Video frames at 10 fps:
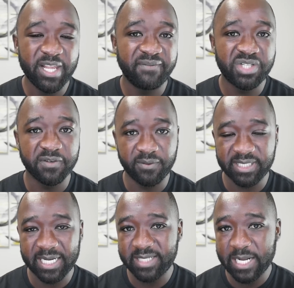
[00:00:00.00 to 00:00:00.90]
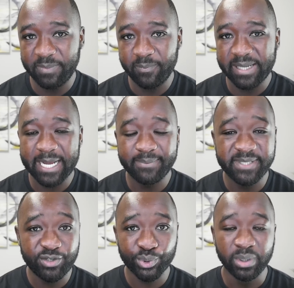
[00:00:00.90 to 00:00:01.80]
If it's your first time stopping by Dapp
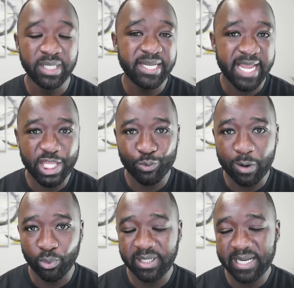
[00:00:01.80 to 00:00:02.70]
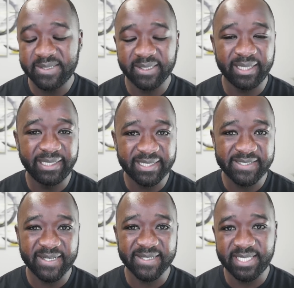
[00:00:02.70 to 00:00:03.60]
Central and you want more content like this,
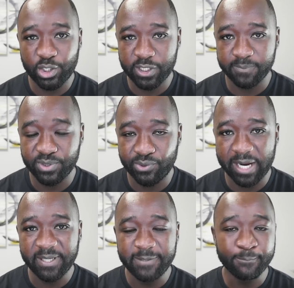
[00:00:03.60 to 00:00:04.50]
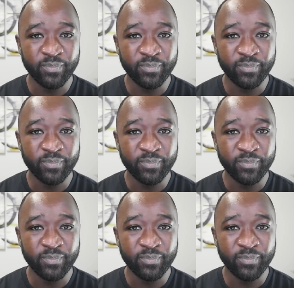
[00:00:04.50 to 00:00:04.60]
consider subscribing.